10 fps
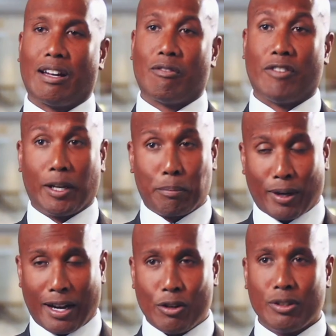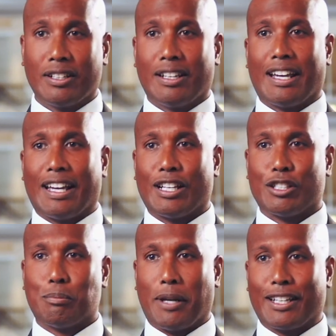Uh, very proud
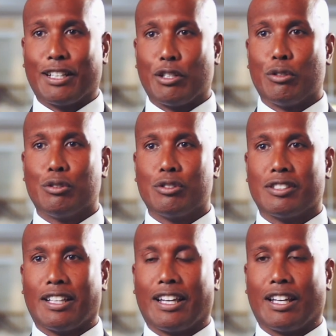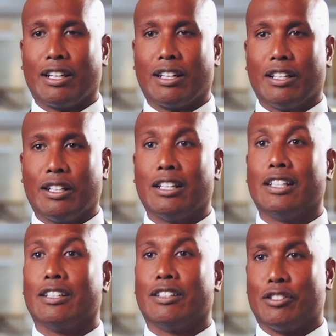as Baker Hughes that
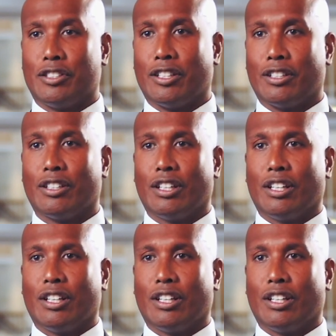earlier this year